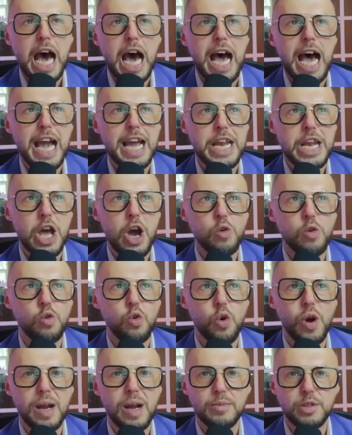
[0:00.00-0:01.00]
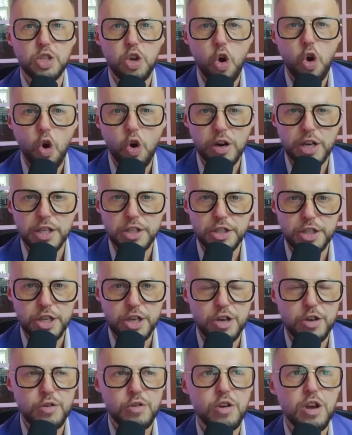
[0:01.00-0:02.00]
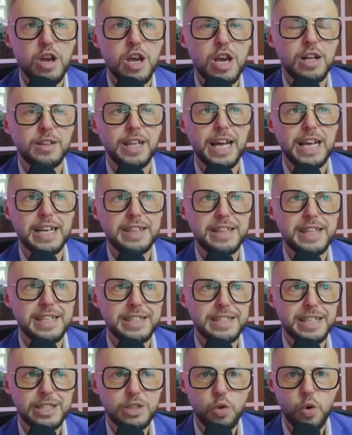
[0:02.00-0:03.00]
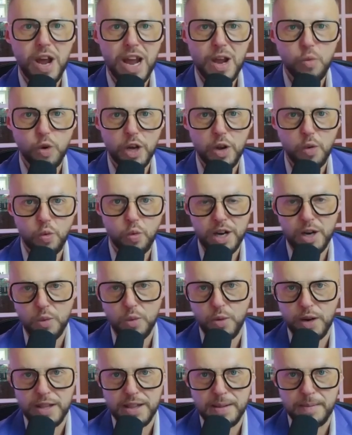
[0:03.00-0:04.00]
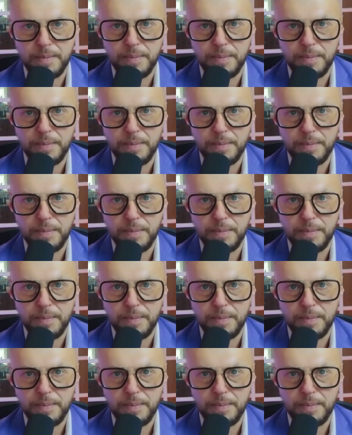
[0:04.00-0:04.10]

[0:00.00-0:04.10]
I know who I'm talking to. Like, this is who I want to work with.